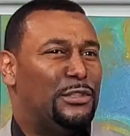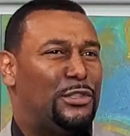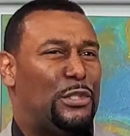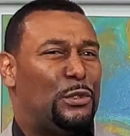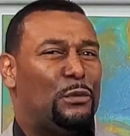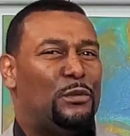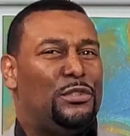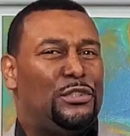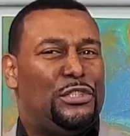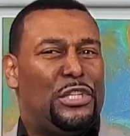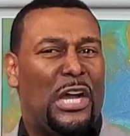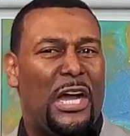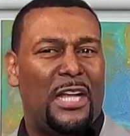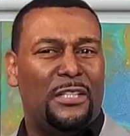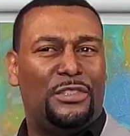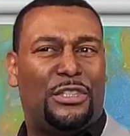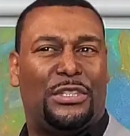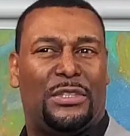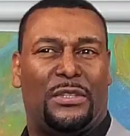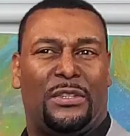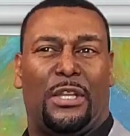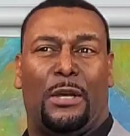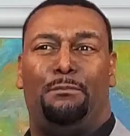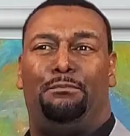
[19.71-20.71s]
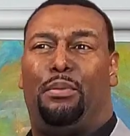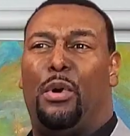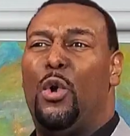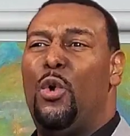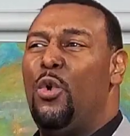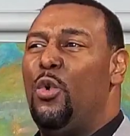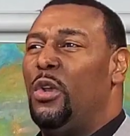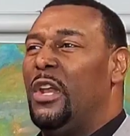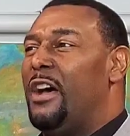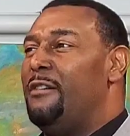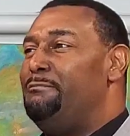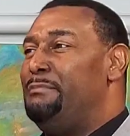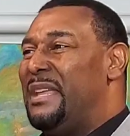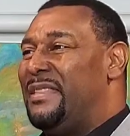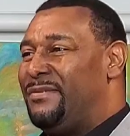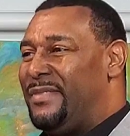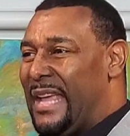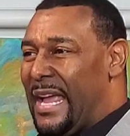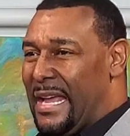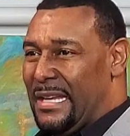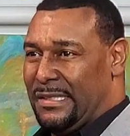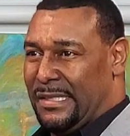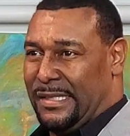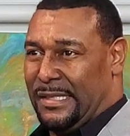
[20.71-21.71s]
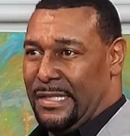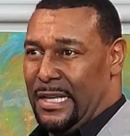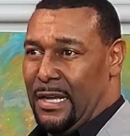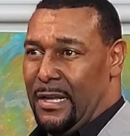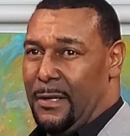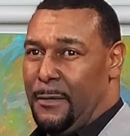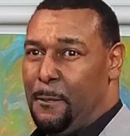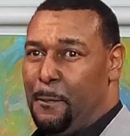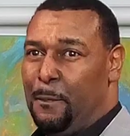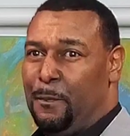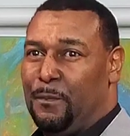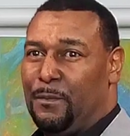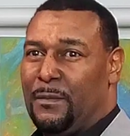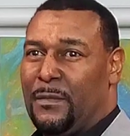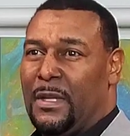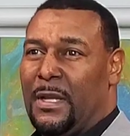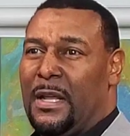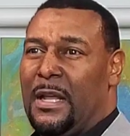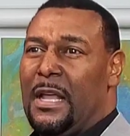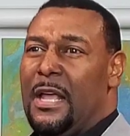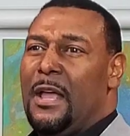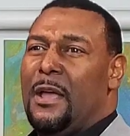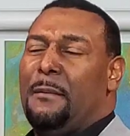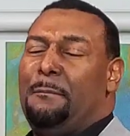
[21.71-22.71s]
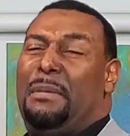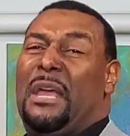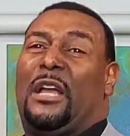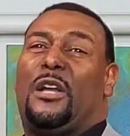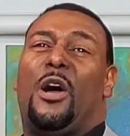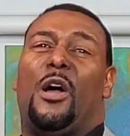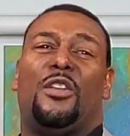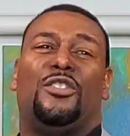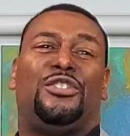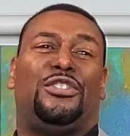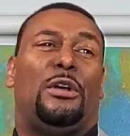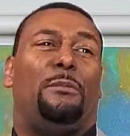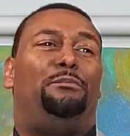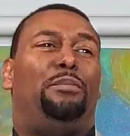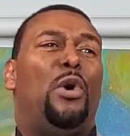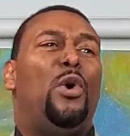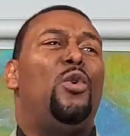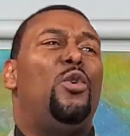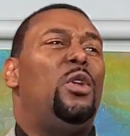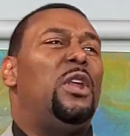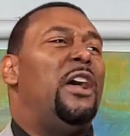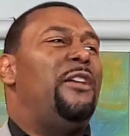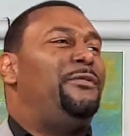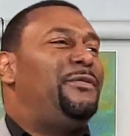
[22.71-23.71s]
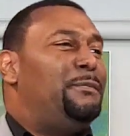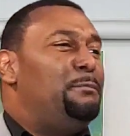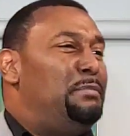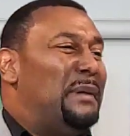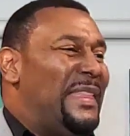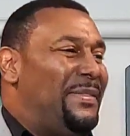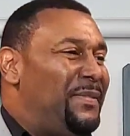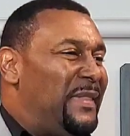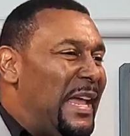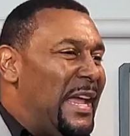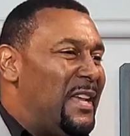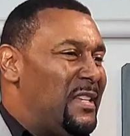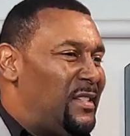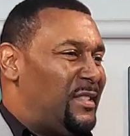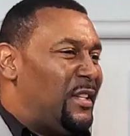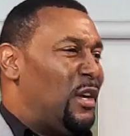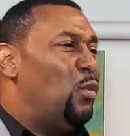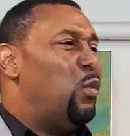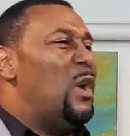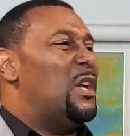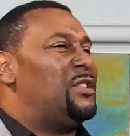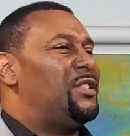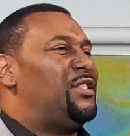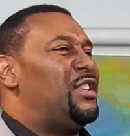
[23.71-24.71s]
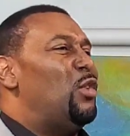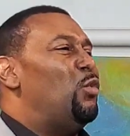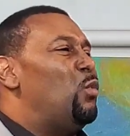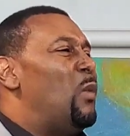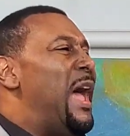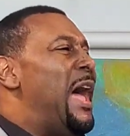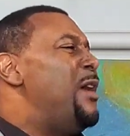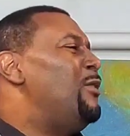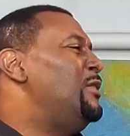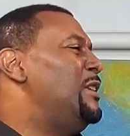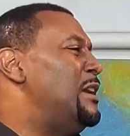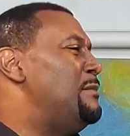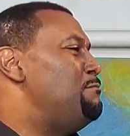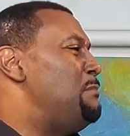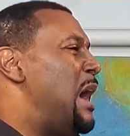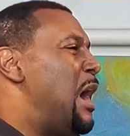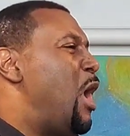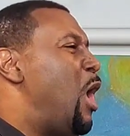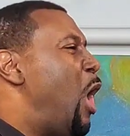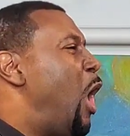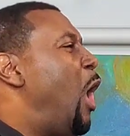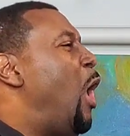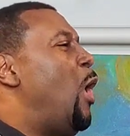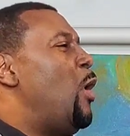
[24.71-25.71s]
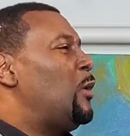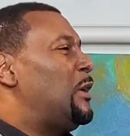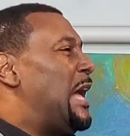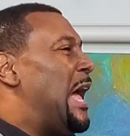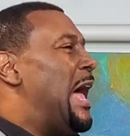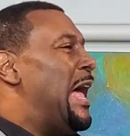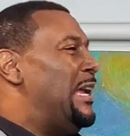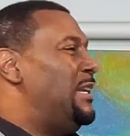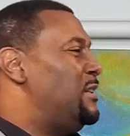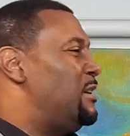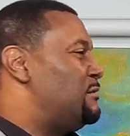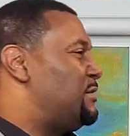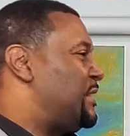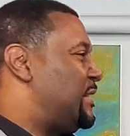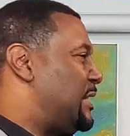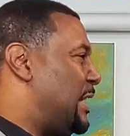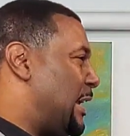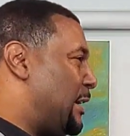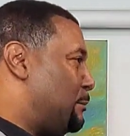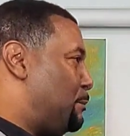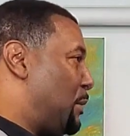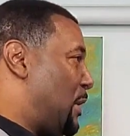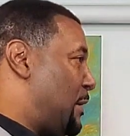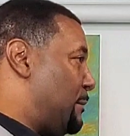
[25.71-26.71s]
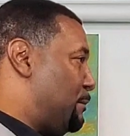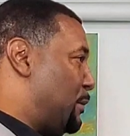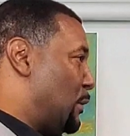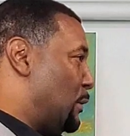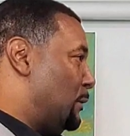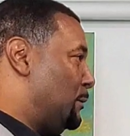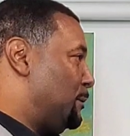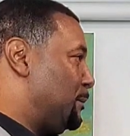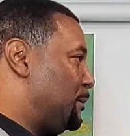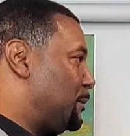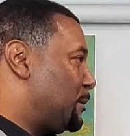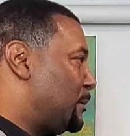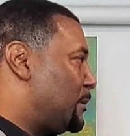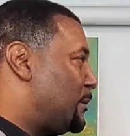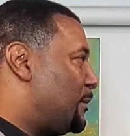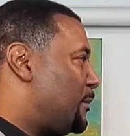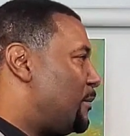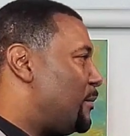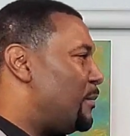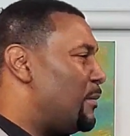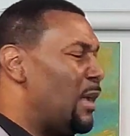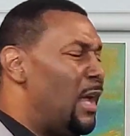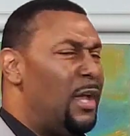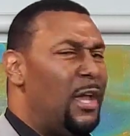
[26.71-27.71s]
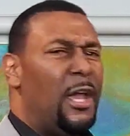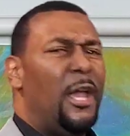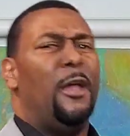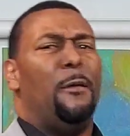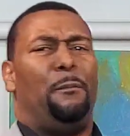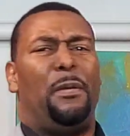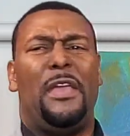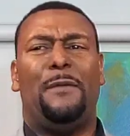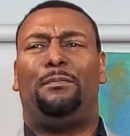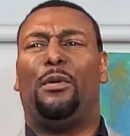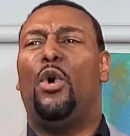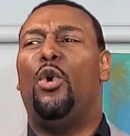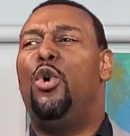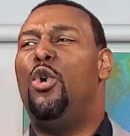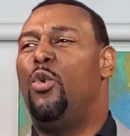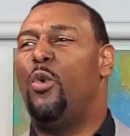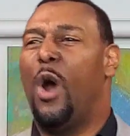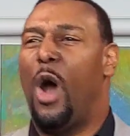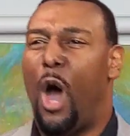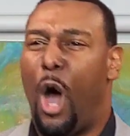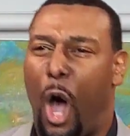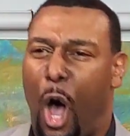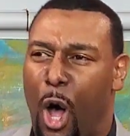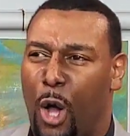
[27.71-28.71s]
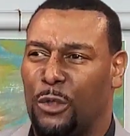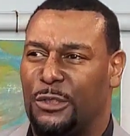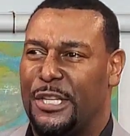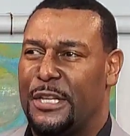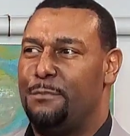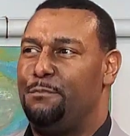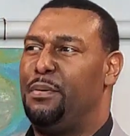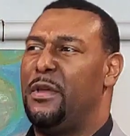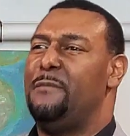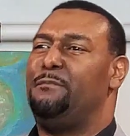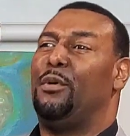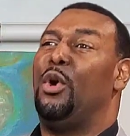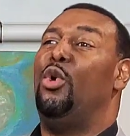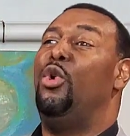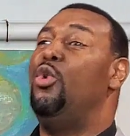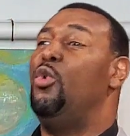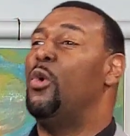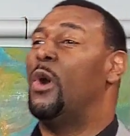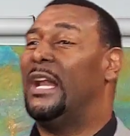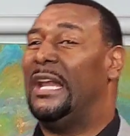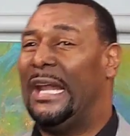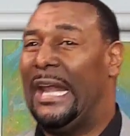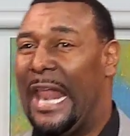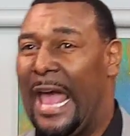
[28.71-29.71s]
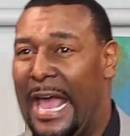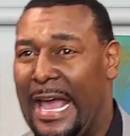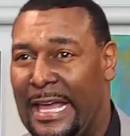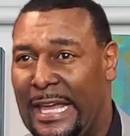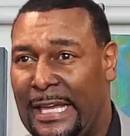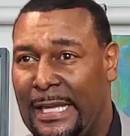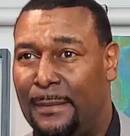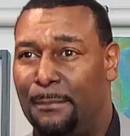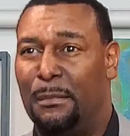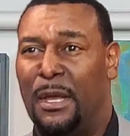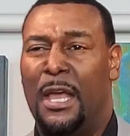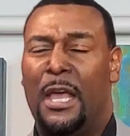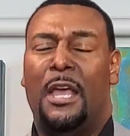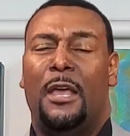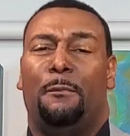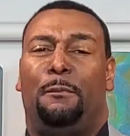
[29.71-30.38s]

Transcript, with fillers: to touch the pool of Bethesda because the pool of Bethesda was surrounded by all kind of sick people. People who were halted, people who were lame,